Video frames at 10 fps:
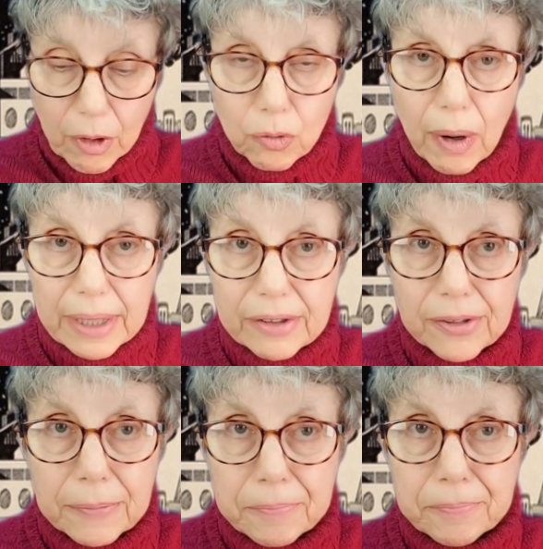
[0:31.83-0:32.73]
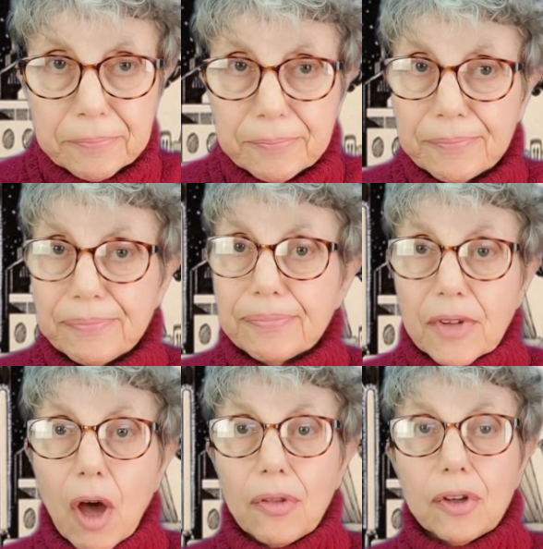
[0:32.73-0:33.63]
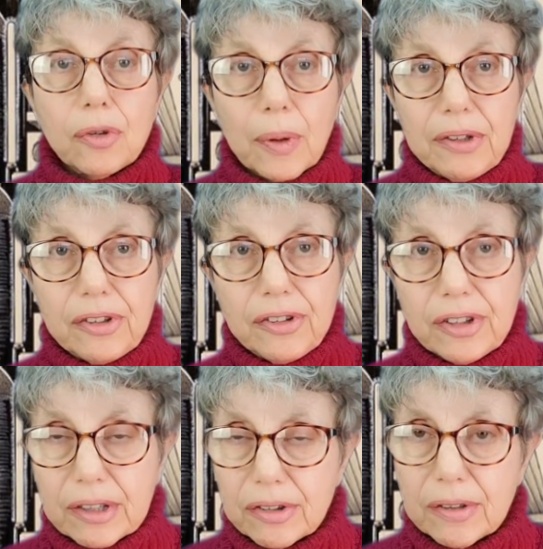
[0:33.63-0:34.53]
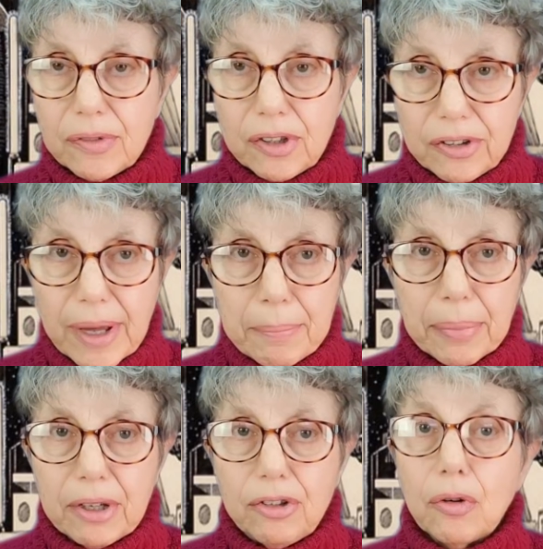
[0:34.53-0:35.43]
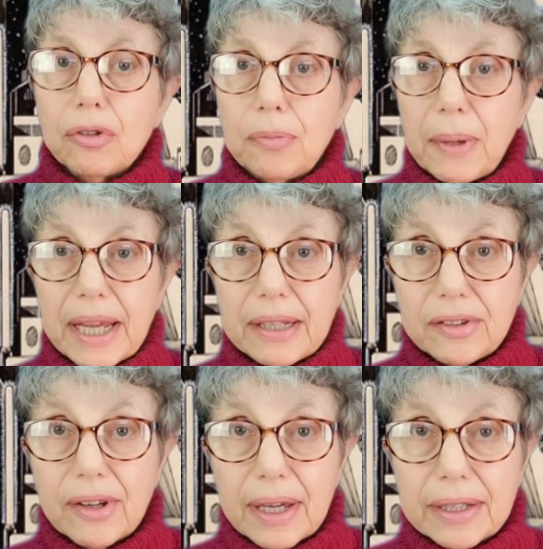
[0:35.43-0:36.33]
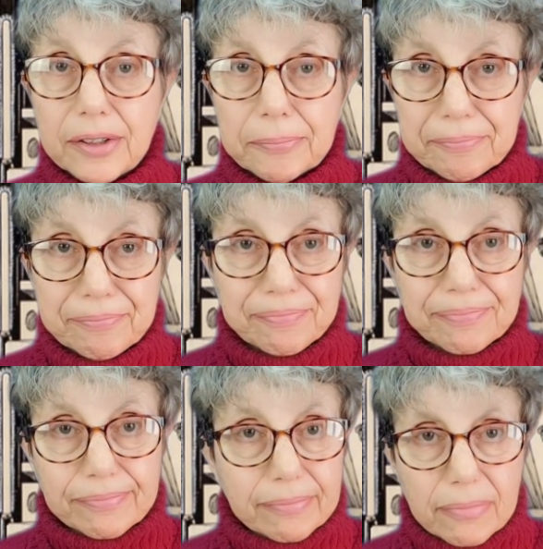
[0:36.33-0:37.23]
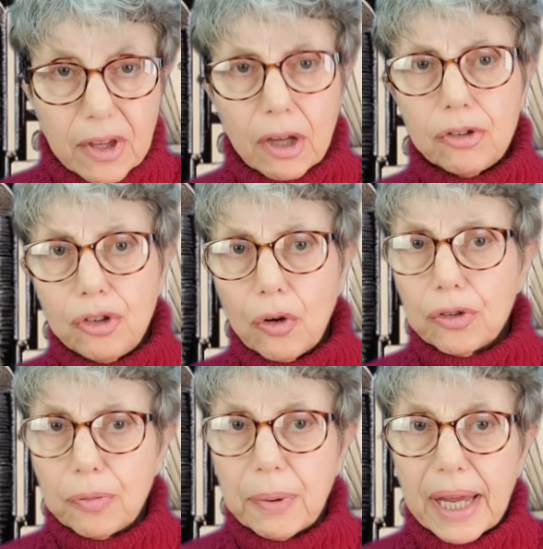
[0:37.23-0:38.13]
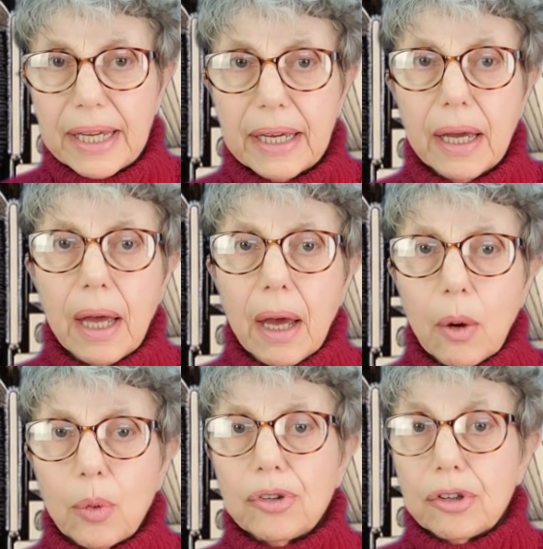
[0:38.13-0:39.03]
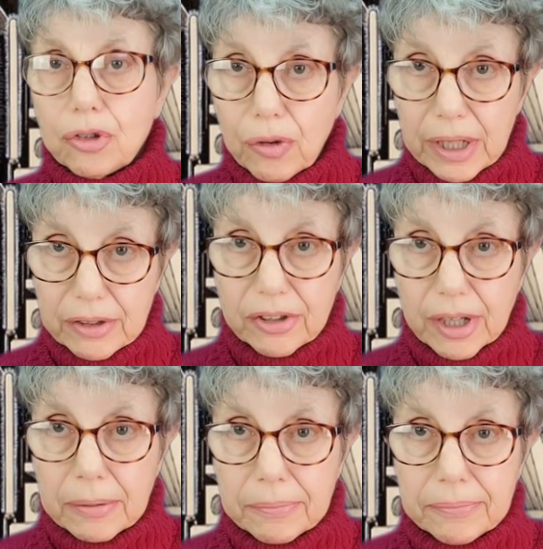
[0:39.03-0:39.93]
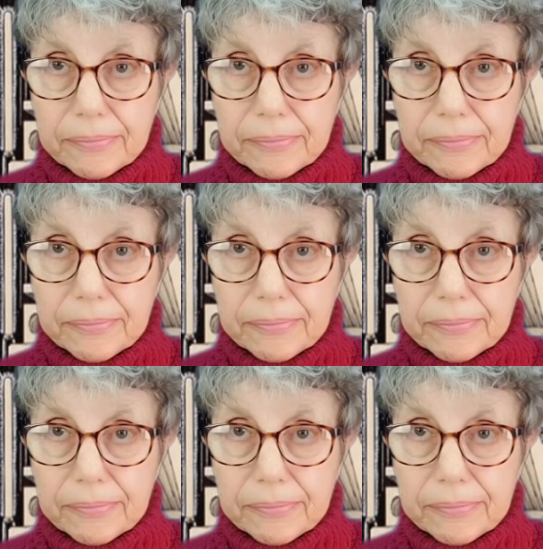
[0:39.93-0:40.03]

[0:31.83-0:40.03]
Right. On the 26th of December, George Blake died. George Blake was a traitor